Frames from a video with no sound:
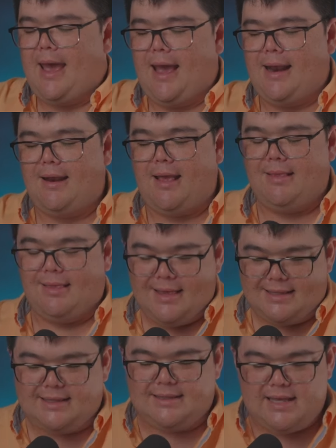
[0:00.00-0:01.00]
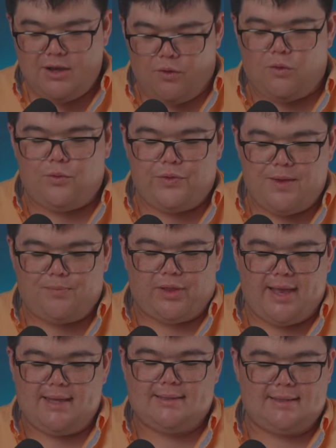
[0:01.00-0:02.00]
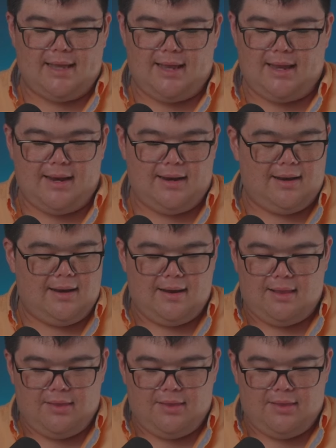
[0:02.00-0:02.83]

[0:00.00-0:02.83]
And this is the only place in